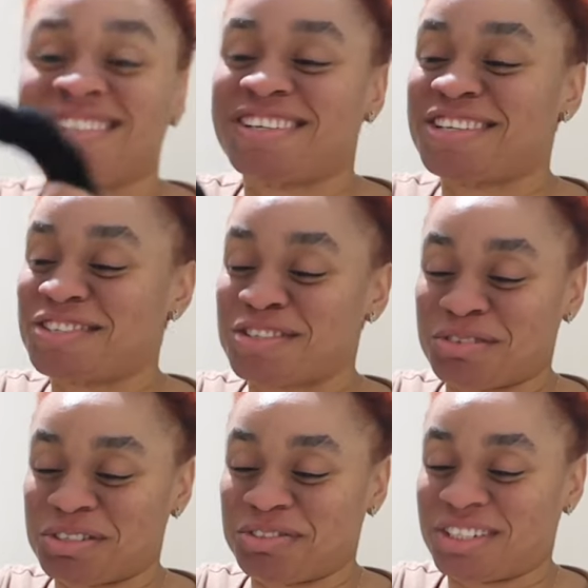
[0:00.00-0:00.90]
thank you so
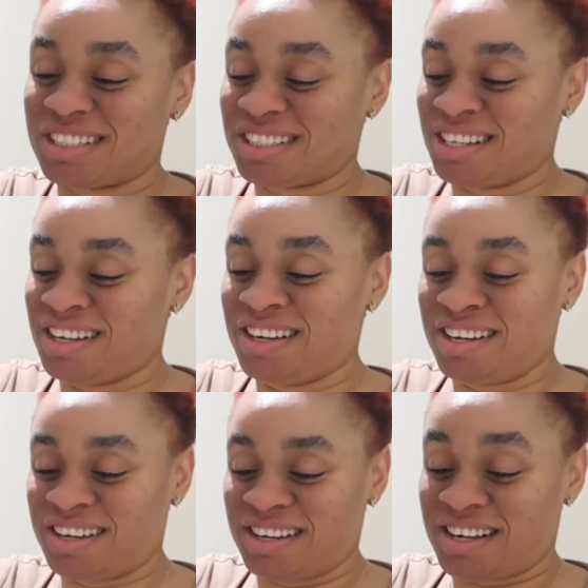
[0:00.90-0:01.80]
much best
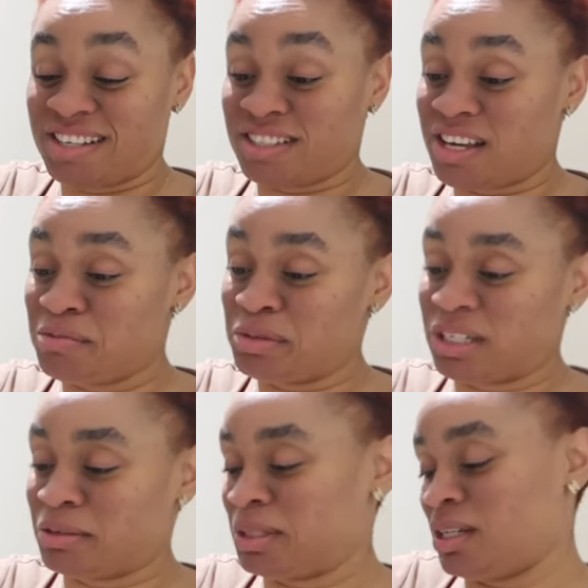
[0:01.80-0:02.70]
is it
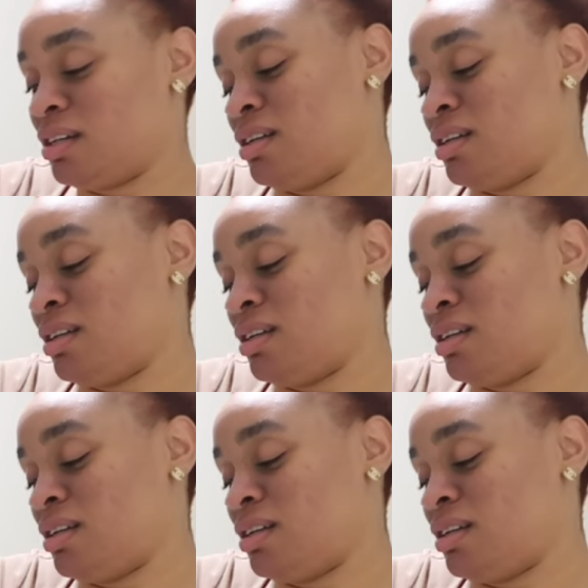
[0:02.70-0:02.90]
headband Abby?